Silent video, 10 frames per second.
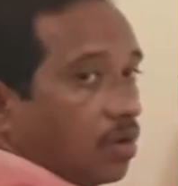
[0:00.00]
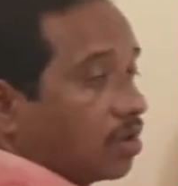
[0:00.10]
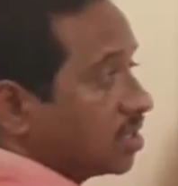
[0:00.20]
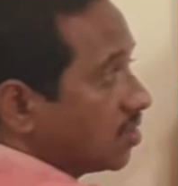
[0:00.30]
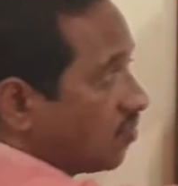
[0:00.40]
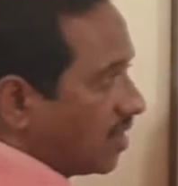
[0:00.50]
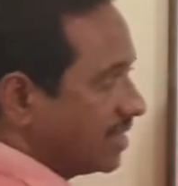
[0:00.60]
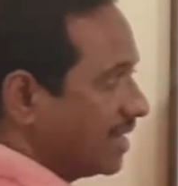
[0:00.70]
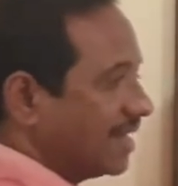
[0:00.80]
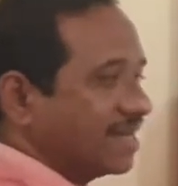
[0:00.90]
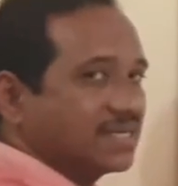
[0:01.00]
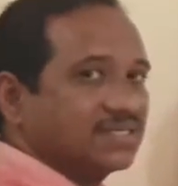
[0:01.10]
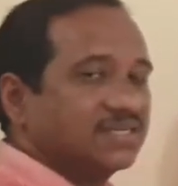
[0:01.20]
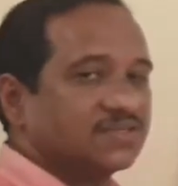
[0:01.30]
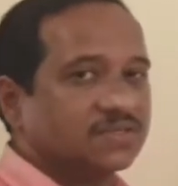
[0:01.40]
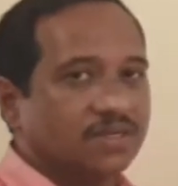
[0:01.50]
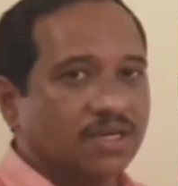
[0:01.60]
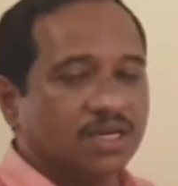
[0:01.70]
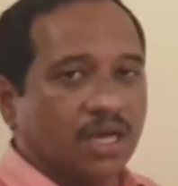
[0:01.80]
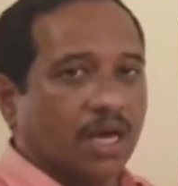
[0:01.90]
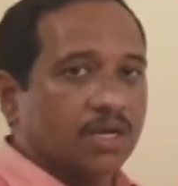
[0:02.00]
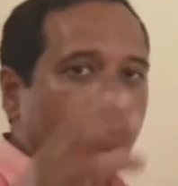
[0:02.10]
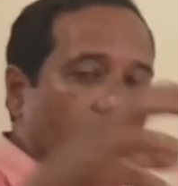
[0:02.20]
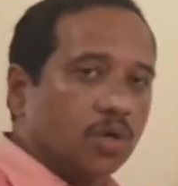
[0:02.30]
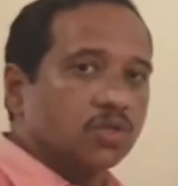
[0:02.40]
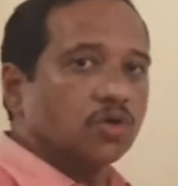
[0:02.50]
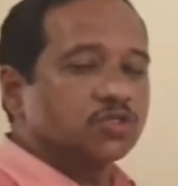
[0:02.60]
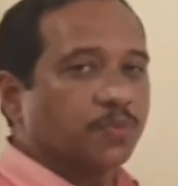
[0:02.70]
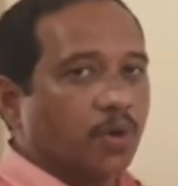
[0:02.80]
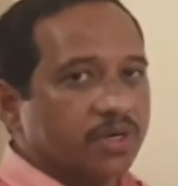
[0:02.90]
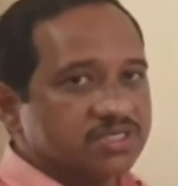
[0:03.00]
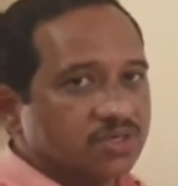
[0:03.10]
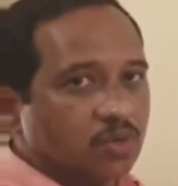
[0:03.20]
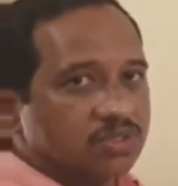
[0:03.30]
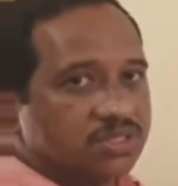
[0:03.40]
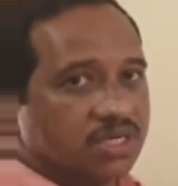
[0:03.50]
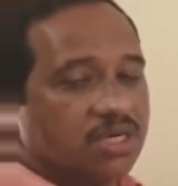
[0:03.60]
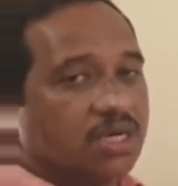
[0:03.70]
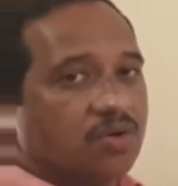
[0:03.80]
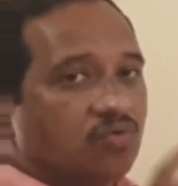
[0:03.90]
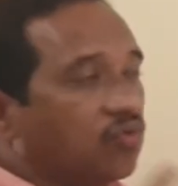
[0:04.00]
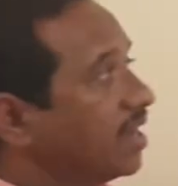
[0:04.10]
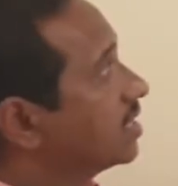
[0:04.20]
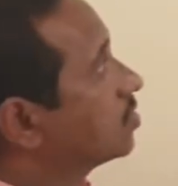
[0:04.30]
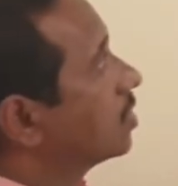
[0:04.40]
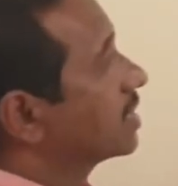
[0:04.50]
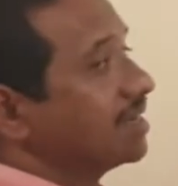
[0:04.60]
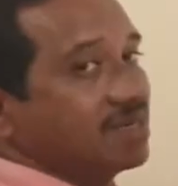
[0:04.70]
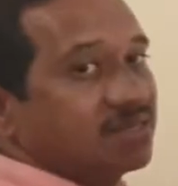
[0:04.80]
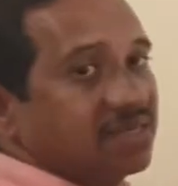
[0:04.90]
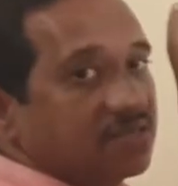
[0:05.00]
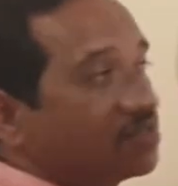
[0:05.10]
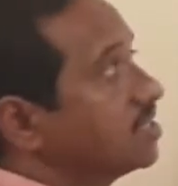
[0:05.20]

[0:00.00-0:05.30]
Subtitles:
on the y-axis. And all those points whose y-coordinate is